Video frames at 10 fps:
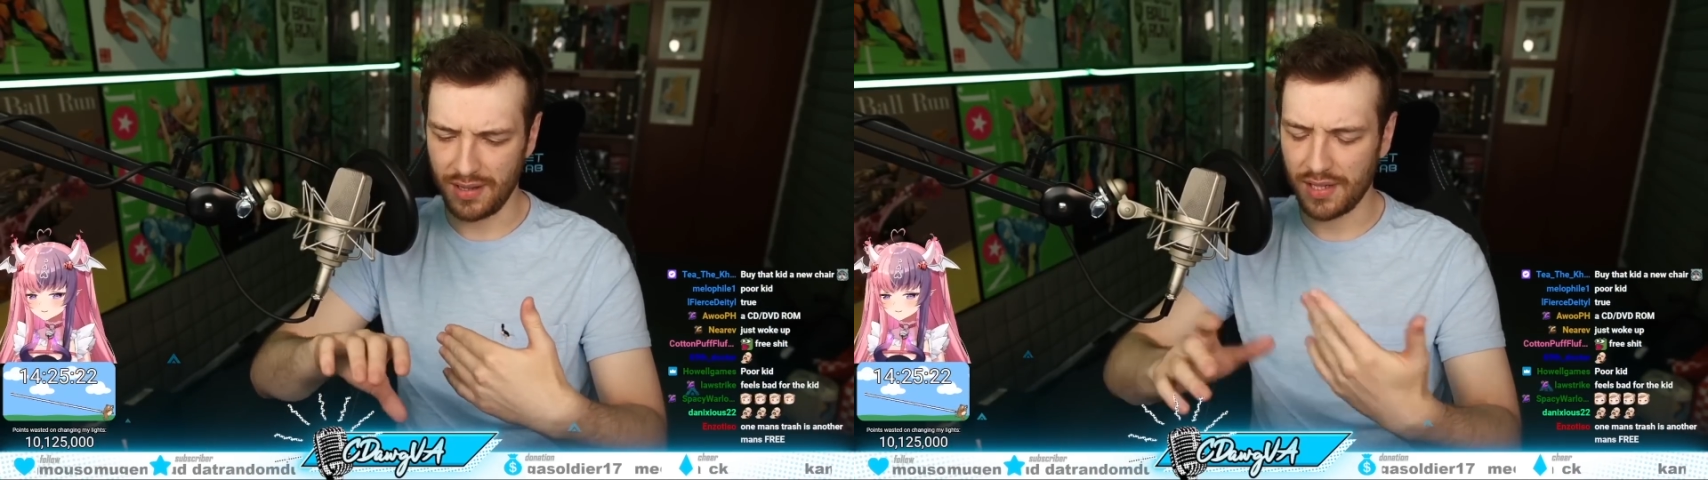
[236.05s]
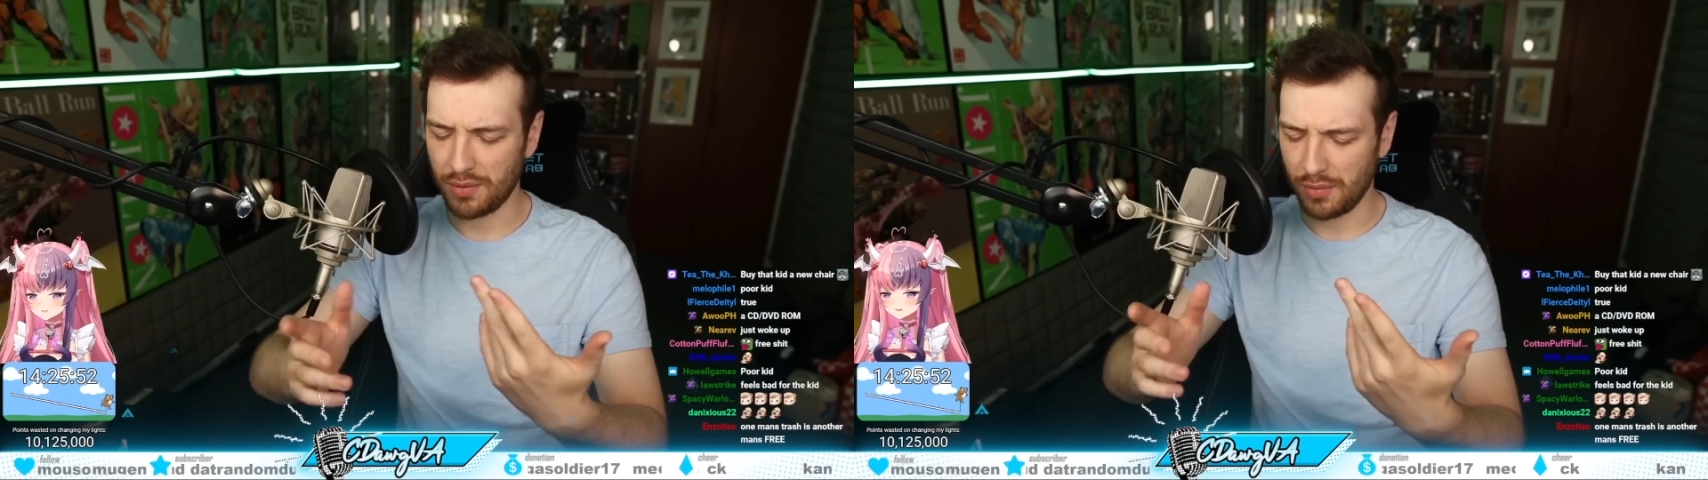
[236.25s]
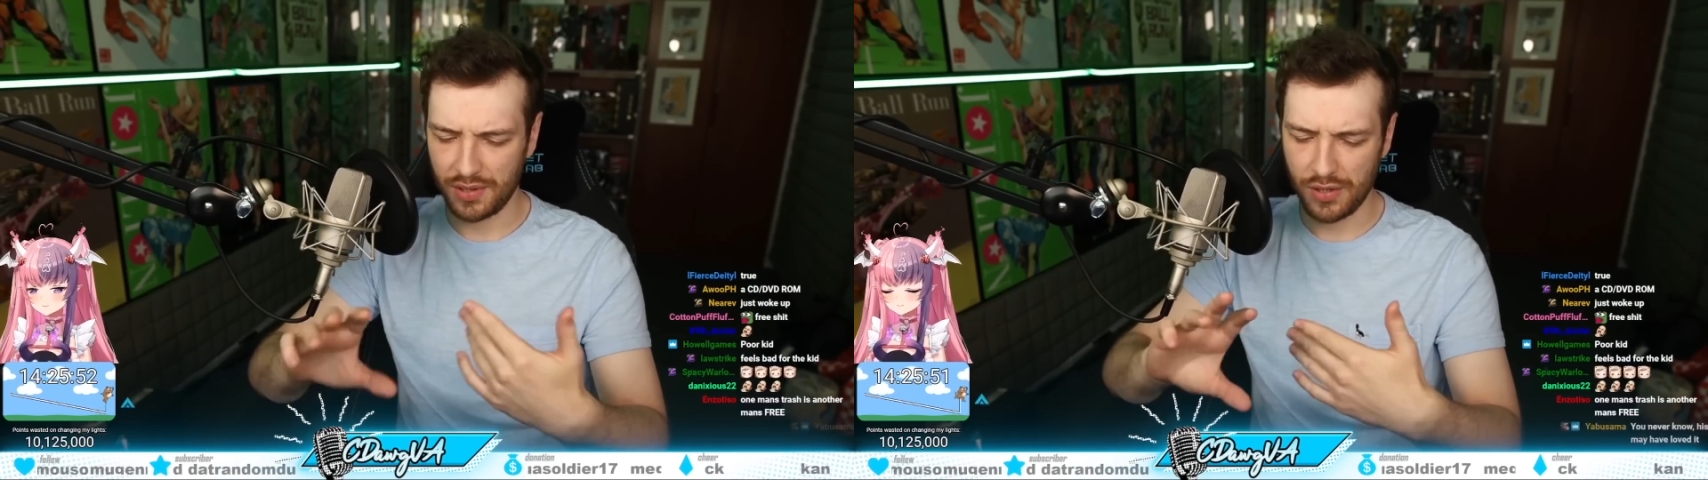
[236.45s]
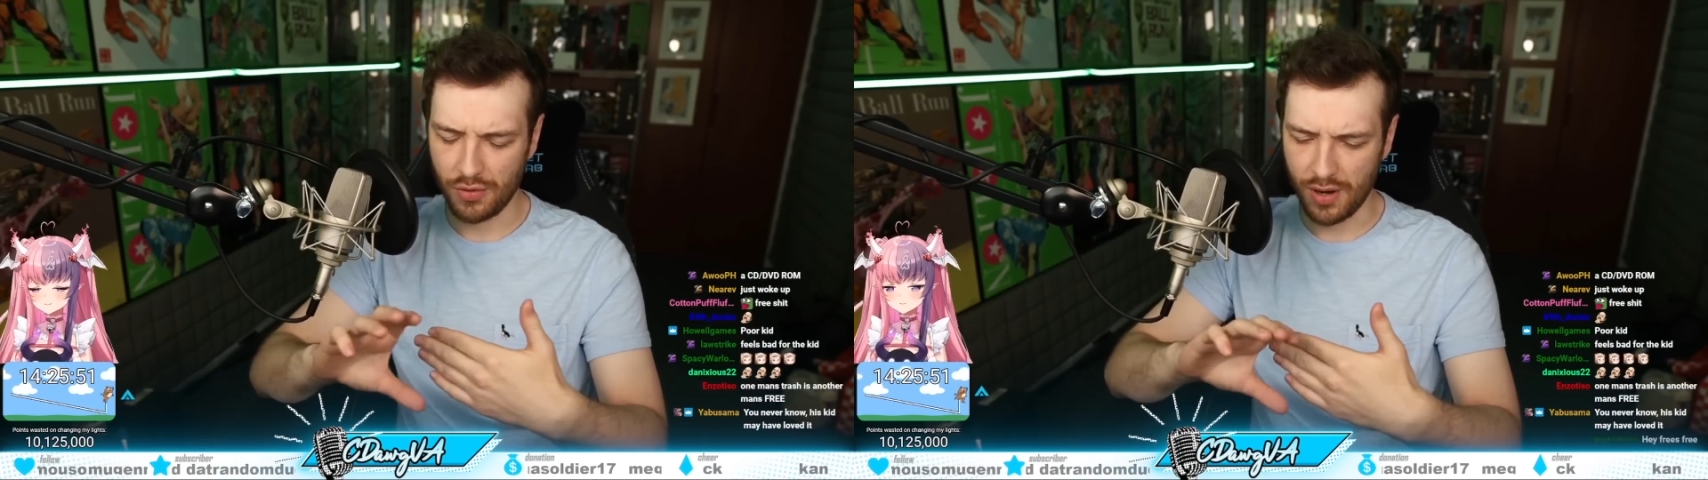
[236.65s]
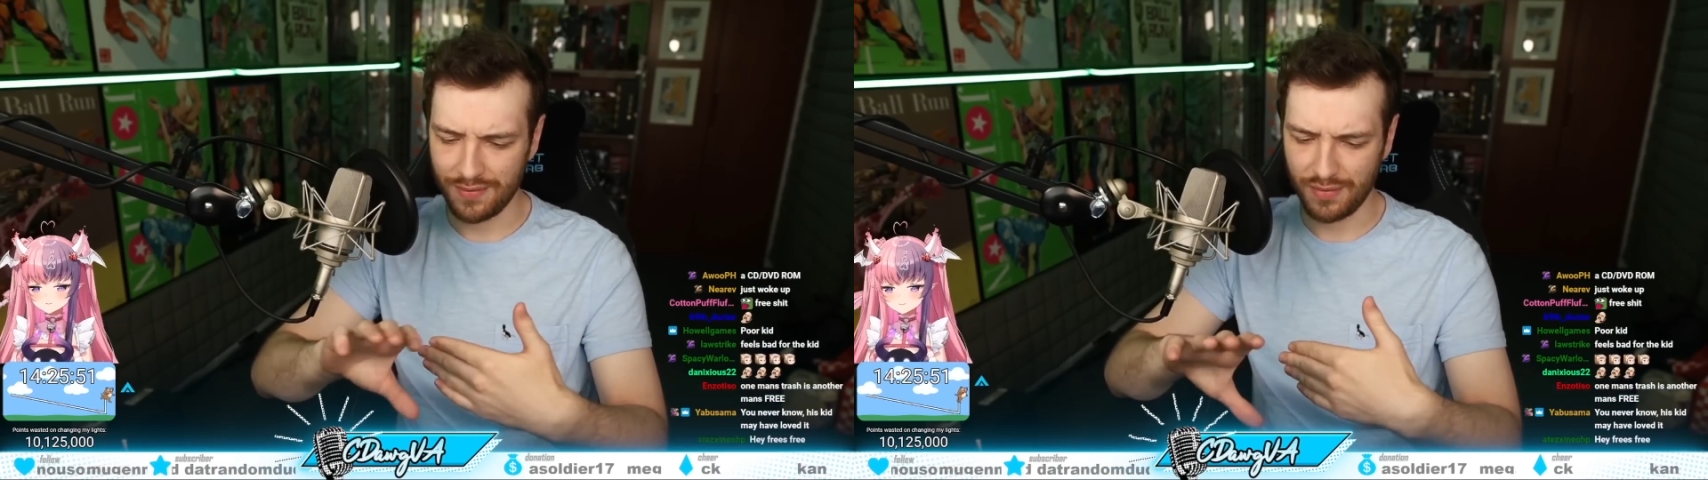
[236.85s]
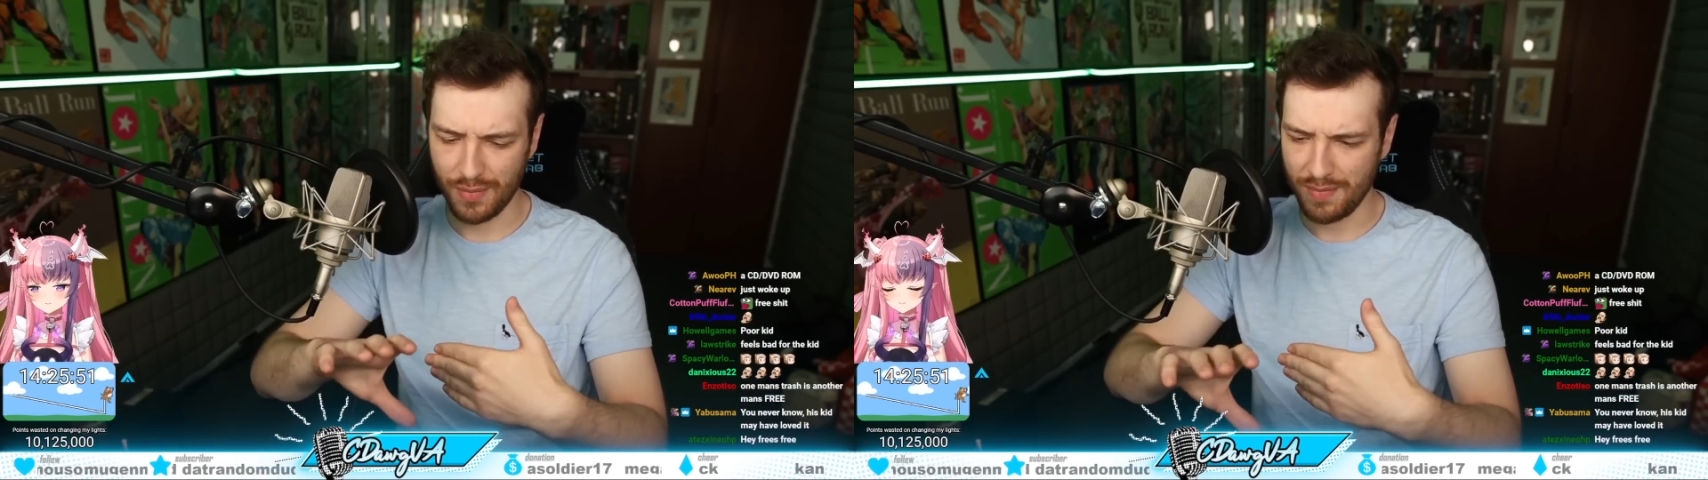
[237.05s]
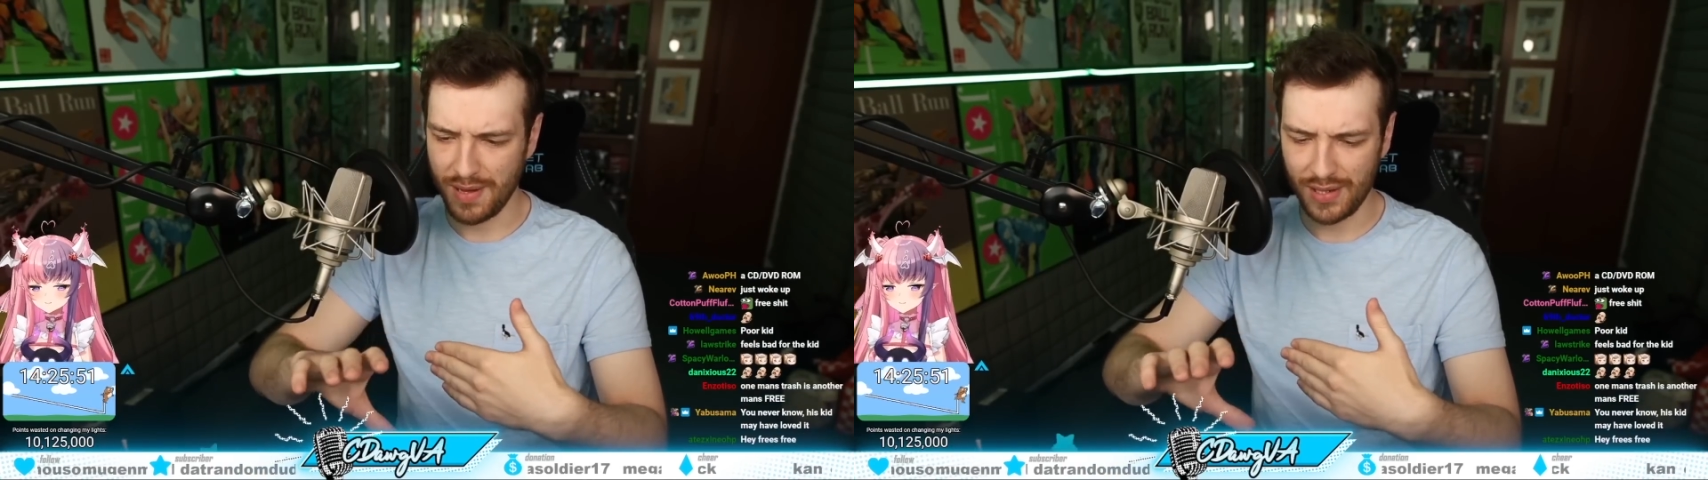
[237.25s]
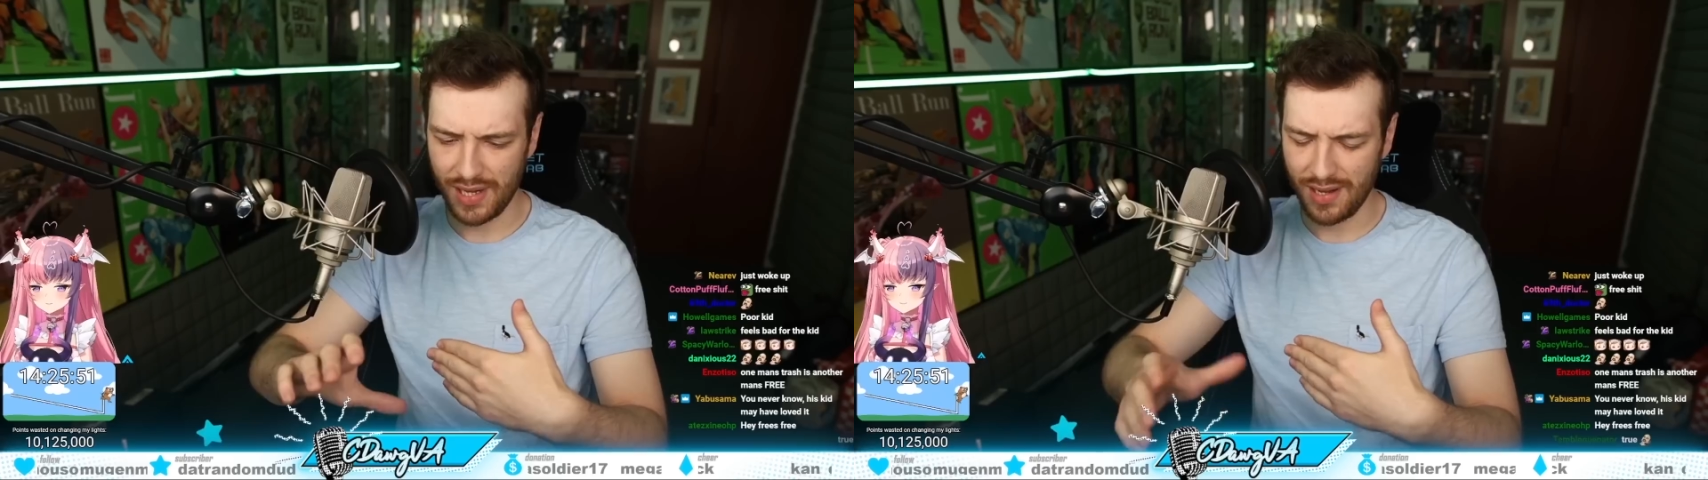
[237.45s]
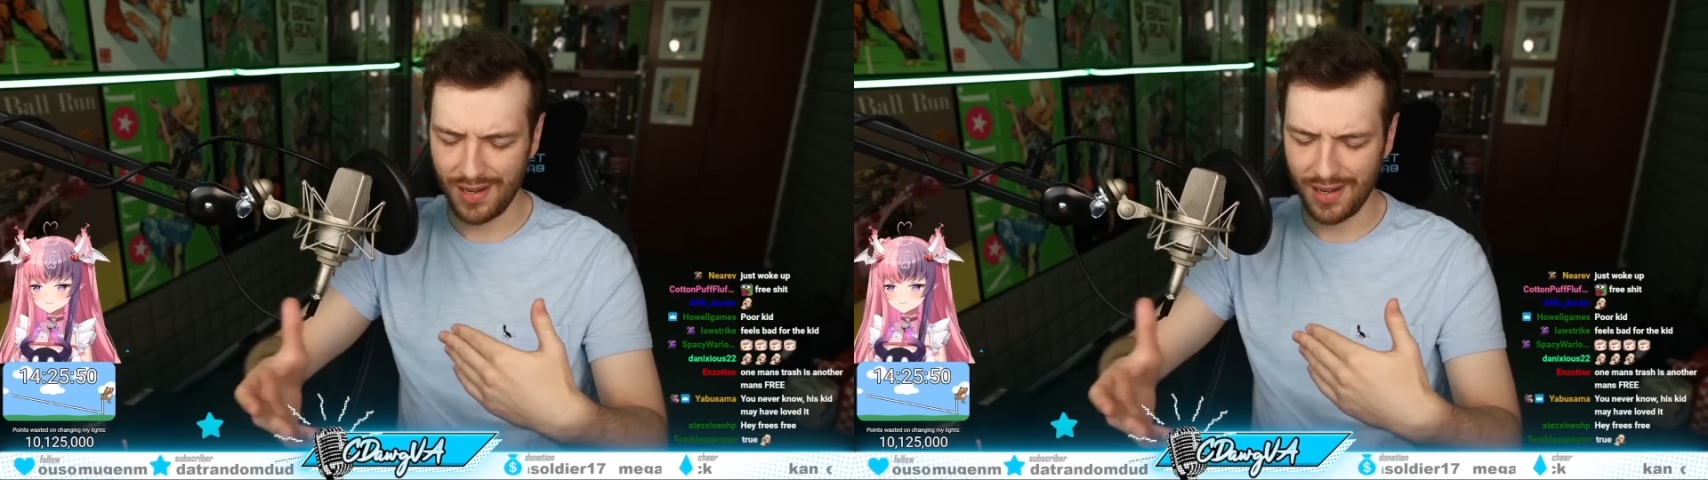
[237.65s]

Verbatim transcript: that's what it was disk drive for my PC.